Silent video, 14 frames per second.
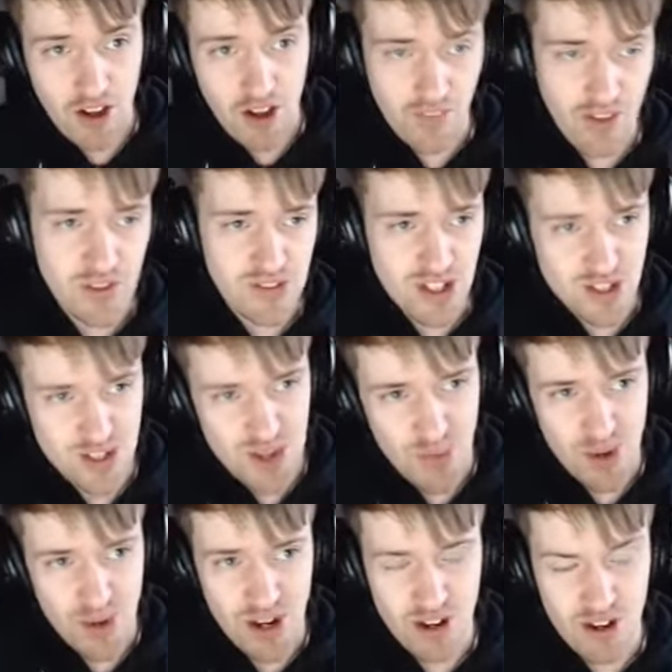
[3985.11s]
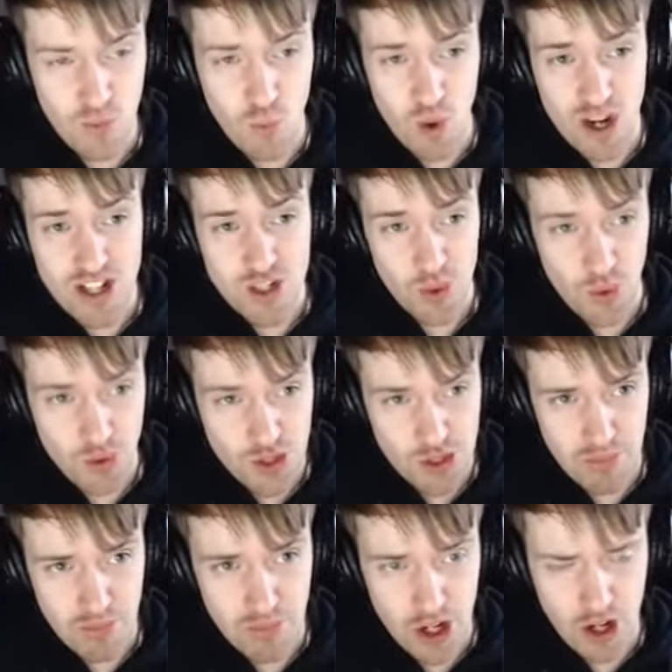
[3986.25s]
On the left hand side we have White
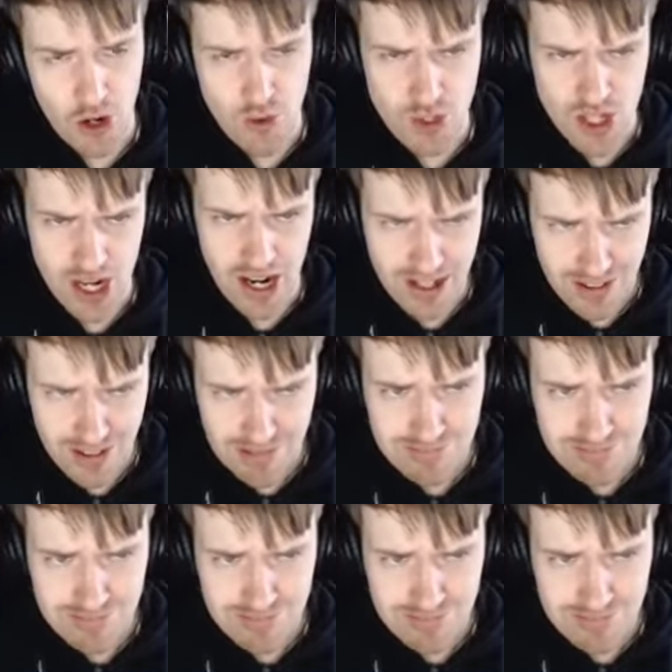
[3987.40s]
Awesome Kotag,